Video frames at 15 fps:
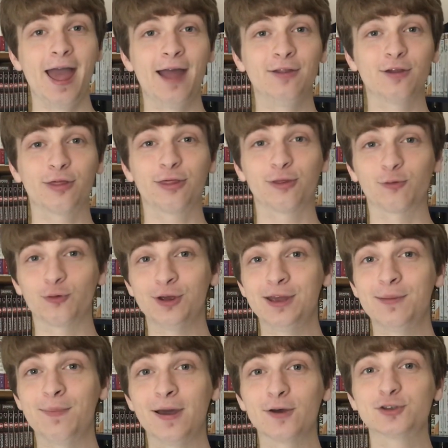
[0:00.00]
and
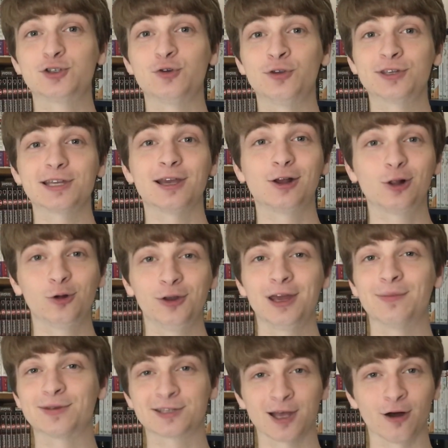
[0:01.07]
3 male students,
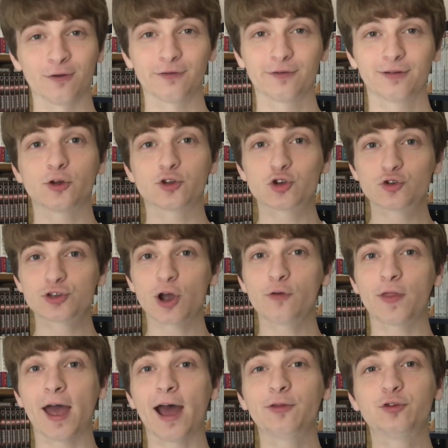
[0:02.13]
including himself. Now it turns
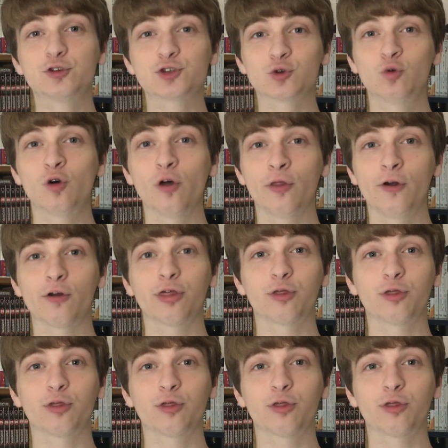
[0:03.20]
out that at this school, there are